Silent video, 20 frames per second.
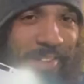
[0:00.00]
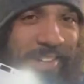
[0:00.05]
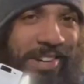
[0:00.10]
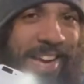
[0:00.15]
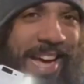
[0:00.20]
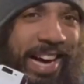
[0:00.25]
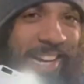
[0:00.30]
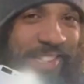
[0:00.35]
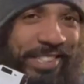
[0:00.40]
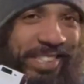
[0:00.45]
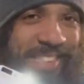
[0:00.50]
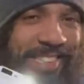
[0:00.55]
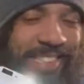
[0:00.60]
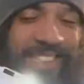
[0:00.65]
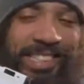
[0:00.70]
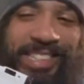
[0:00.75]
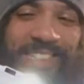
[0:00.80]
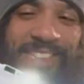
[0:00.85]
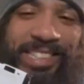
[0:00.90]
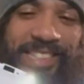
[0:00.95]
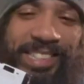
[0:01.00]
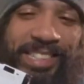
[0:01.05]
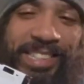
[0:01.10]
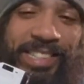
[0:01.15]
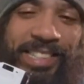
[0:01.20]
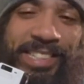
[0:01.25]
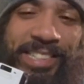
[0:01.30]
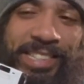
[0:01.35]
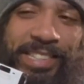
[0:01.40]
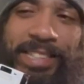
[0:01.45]
action.
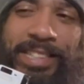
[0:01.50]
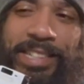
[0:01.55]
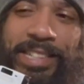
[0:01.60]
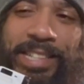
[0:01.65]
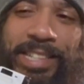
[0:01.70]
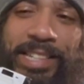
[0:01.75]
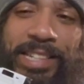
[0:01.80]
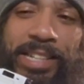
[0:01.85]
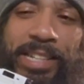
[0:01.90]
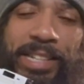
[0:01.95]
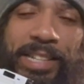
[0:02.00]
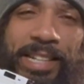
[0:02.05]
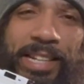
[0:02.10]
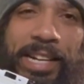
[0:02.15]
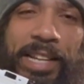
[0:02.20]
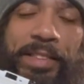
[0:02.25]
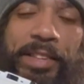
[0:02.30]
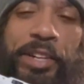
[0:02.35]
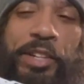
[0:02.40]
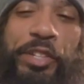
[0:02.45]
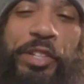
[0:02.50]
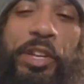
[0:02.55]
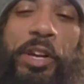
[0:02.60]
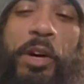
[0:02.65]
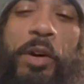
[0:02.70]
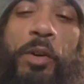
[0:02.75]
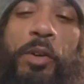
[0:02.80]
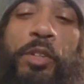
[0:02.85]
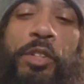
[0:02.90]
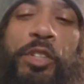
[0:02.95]
And there you
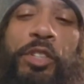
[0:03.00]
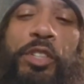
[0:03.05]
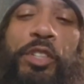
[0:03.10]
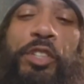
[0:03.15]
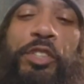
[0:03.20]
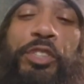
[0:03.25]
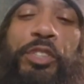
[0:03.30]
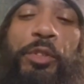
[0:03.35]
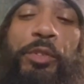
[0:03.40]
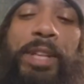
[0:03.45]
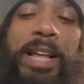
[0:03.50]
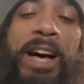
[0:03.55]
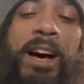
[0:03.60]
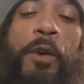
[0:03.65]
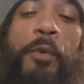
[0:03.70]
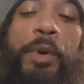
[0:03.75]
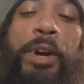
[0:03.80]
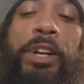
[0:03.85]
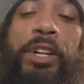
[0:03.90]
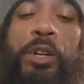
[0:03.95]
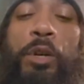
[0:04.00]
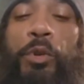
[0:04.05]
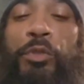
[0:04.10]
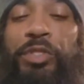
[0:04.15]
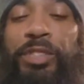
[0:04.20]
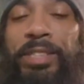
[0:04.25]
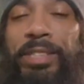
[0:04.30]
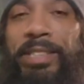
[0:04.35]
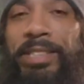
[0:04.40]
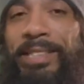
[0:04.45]
go. So now we're gonna go
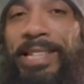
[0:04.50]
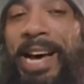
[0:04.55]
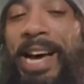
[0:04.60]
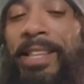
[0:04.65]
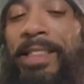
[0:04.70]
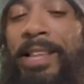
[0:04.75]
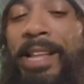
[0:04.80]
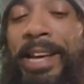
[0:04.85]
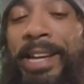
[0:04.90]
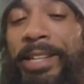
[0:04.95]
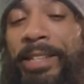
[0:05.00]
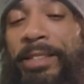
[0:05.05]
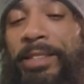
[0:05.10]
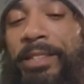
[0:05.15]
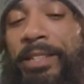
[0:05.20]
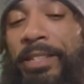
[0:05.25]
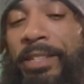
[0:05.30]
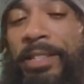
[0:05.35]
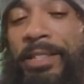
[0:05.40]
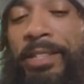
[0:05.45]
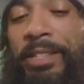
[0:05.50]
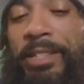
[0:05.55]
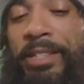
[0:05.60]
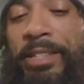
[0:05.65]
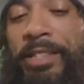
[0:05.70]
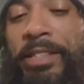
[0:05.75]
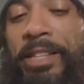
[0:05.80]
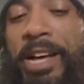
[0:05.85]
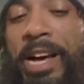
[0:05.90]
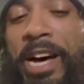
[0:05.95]
to the side light
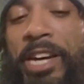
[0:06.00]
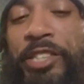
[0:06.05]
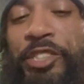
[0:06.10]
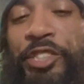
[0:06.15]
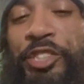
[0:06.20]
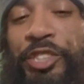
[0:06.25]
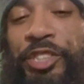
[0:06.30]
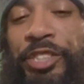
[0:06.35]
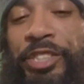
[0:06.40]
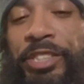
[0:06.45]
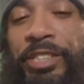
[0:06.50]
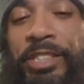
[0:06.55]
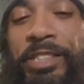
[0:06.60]
notch